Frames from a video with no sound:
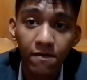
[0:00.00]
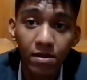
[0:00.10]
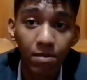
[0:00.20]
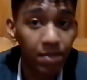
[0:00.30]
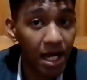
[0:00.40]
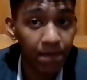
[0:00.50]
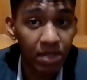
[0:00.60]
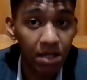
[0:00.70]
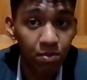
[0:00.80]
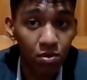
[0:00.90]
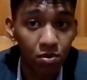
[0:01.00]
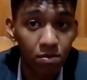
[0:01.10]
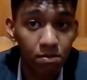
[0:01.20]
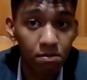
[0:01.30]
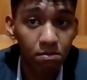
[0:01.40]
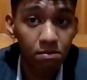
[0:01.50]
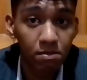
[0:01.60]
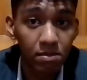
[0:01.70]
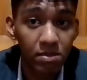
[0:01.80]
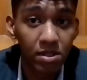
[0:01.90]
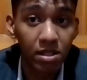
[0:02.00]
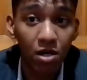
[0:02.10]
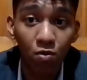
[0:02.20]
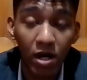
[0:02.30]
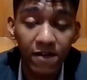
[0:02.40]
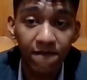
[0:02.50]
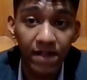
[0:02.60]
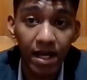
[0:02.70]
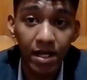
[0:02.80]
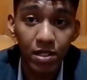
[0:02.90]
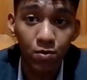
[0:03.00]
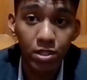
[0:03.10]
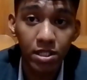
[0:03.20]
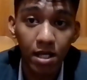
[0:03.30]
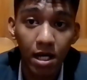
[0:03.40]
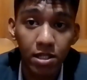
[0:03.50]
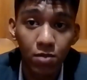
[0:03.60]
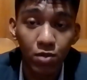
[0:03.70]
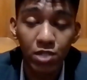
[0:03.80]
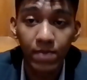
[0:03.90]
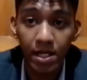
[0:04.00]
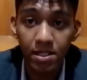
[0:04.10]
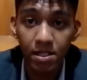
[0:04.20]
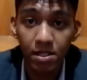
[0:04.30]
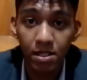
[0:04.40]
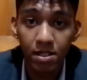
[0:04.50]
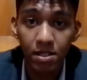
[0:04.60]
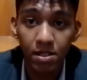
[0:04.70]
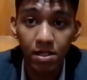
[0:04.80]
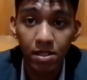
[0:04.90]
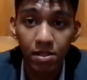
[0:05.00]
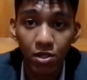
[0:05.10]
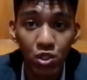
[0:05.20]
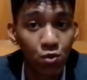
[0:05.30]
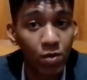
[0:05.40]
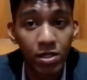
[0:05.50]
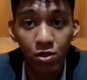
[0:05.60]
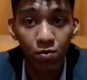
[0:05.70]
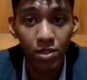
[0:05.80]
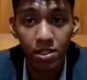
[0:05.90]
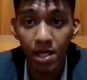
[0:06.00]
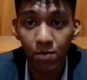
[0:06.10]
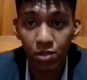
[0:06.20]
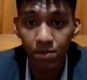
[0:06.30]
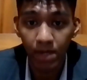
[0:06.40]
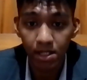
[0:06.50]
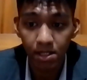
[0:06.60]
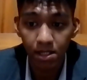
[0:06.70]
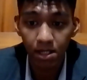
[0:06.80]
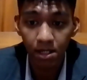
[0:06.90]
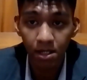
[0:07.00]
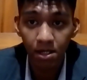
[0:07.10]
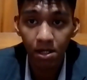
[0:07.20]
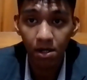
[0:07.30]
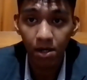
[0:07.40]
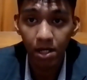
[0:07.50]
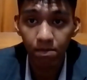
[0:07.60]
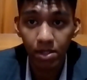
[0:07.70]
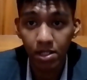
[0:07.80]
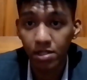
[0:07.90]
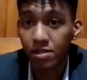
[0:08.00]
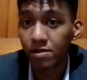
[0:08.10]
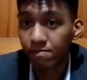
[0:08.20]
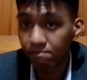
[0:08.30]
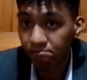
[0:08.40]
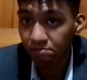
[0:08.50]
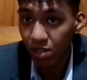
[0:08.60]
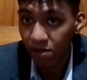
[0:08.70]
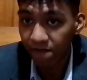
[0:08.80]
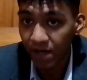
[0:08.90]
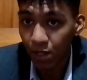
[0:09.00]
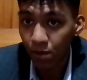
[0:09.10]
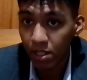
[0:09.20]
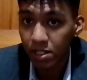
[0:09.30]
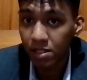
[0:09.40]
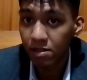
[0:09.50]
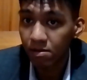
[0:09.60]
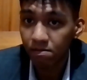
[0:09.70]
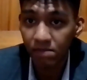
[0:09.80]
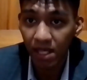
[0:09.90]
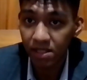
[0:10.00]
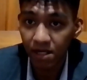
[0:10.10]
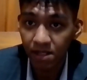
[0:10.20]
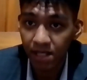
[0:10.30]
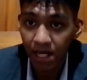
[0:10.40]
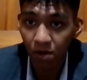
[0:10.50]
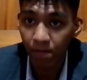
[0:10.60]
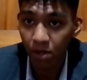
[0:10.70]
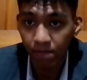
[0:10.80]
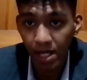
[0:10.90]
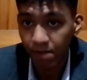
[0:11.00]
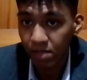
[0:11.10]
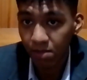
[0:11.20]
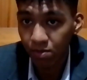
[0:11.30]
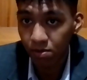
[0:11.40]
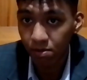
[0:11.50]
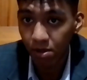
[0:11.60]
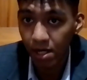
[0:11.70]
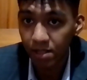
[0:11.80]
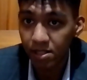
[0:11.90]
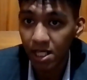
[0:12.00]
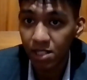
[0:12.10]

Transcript: The black people, their white flag was not respected. Their surrender was not respected, right? Because the Confederates, they didn't care about black people, right?